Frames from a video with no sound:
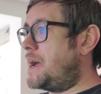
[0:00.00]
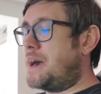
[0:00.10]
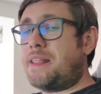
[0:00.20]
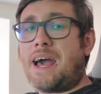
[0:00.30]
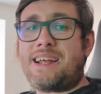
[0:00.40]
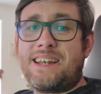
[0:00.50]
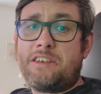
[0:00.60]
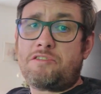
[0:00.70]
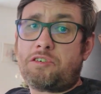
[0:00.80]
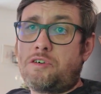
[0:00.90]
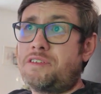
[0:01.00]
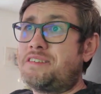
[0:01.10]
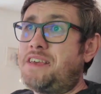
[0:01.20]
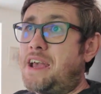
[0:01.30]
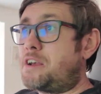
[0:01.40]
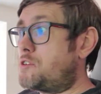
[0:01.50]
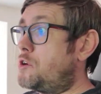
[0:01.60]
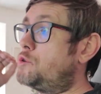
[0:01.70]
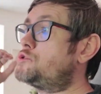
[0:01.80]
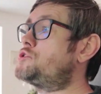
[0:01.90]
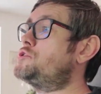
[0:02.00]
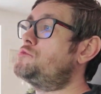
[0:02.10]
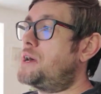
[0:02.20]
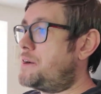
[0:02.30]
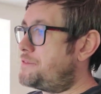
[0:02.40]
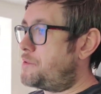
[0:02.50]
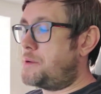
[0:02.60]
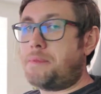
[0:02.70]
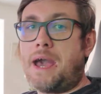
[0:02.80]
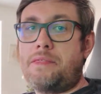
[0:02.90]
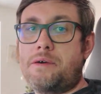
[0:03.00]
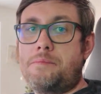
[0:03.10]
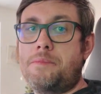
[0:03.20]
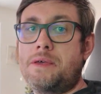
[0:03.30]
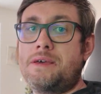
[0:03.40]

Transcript: Al Ahly scored a second goal soon after I bet them.